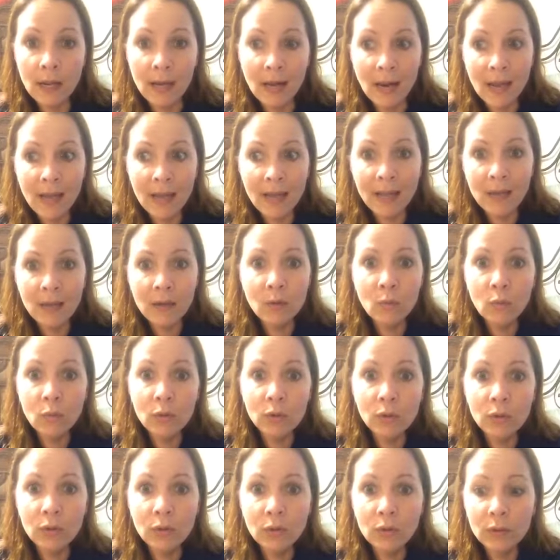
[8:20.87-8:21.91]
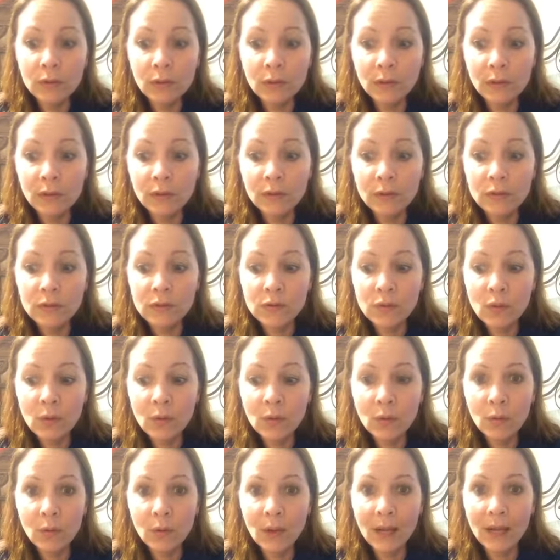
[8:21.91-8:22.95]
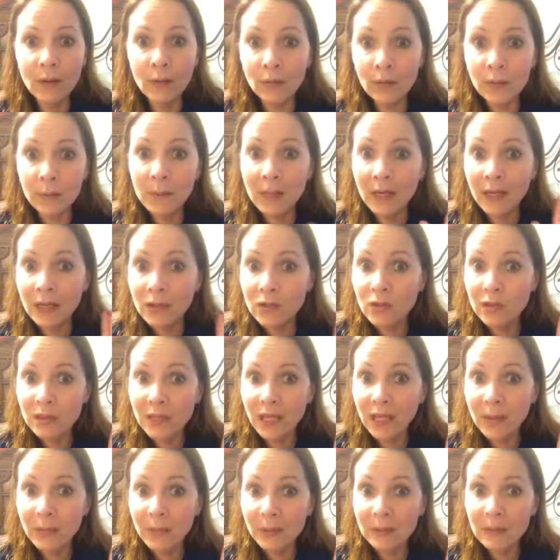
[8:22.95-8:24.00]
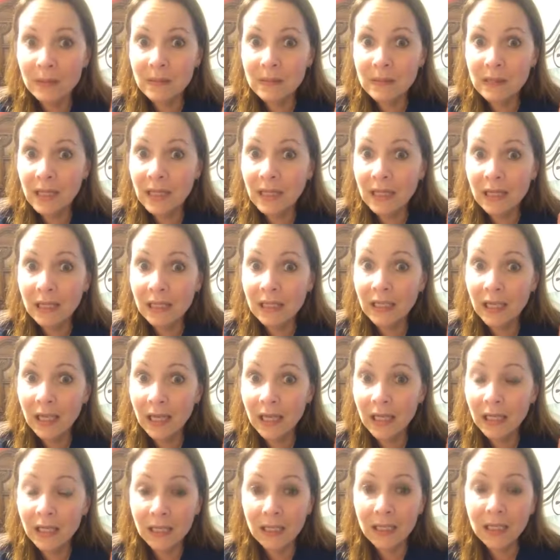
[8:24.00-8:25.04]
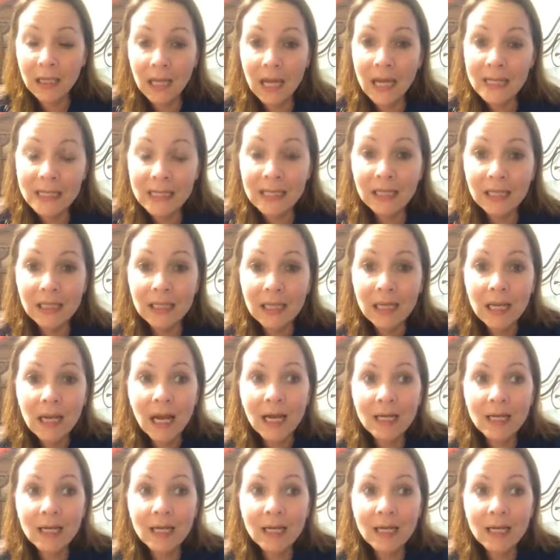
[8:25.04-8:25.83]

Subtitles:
And I will admit I took diet pills. Like, yeah, I did.